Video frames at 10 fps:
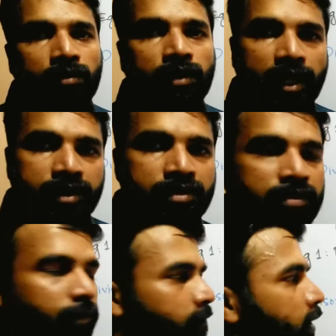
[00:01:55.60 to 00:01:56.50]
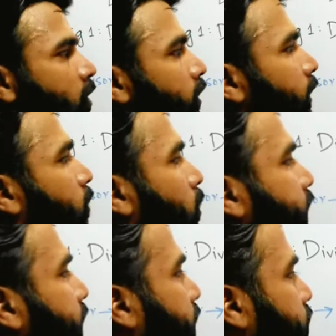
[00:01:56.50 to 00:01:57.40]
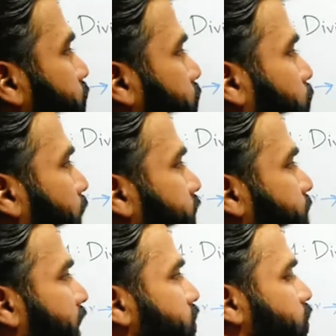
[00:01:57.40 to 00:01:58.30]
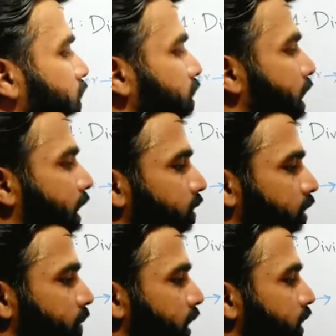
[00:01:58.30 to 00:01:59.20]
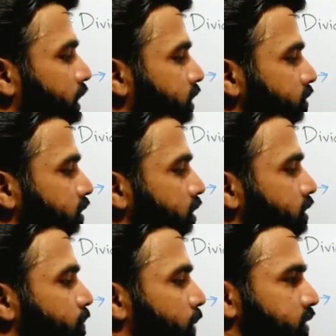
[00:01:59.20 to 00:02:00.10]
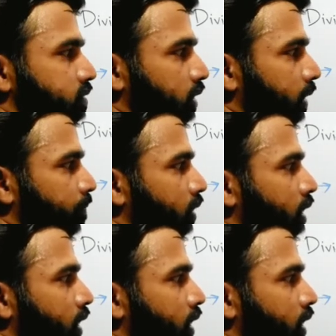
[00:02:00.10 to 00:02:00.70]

That is, we got the quotient as 2x minus 1 and the remainder as plus 3.